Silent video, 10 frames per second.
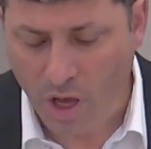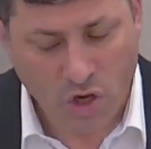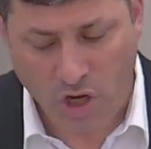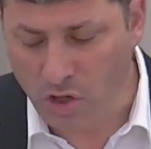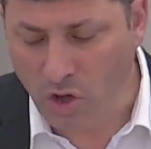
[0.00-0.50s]

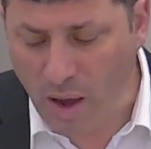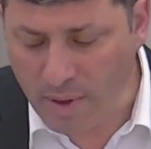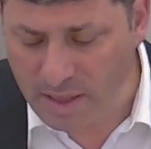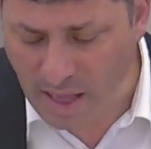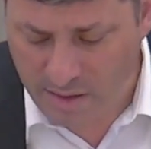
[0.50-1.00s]
She'en
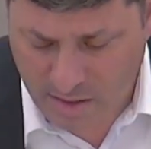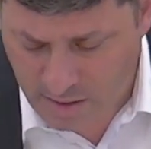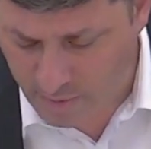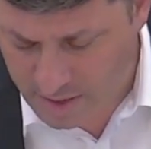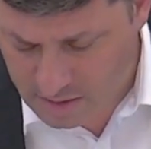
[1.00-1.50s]
doimin l'daltis
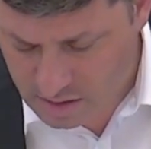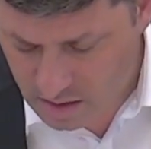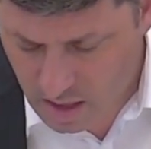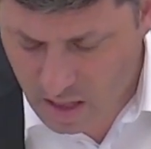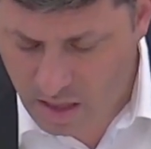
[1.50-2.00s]
habayis.
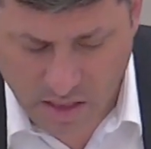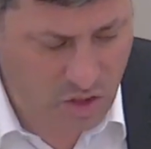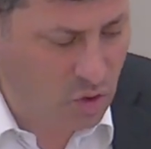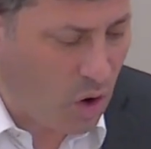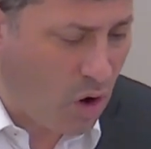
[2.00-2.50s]
This
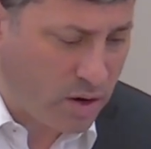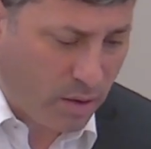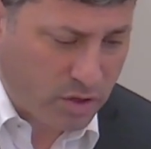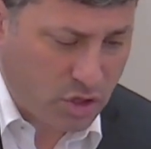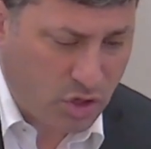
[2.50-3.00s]
door
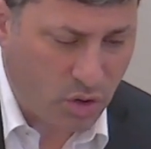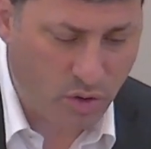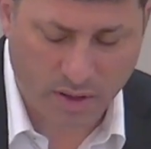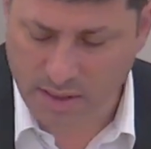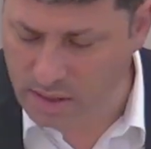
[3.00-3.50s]
that we just showed
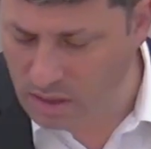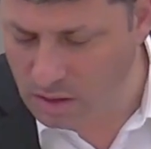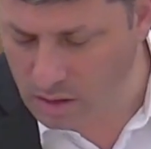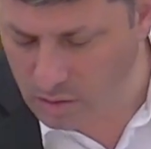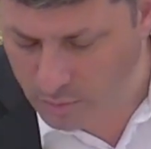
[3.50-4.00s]
you on this
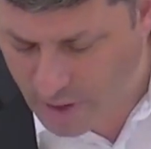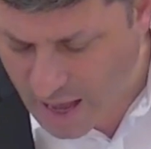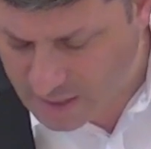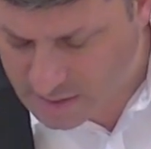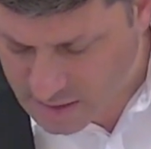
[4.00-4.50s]
little
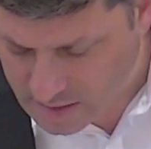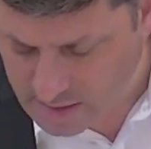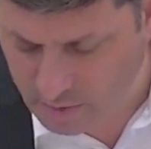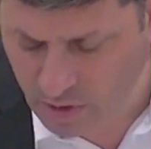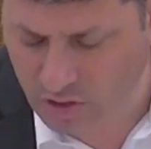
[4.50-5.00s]
box is not
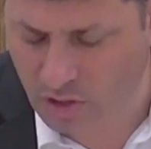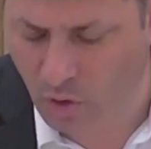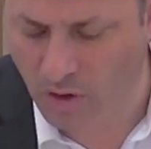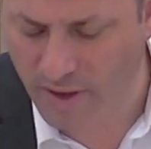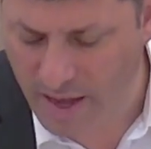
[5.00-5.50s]
similar to the
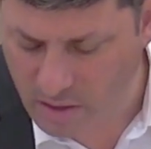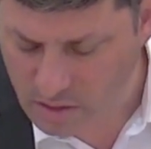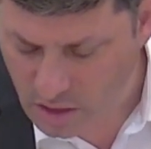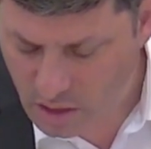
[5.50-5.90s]
door of a house,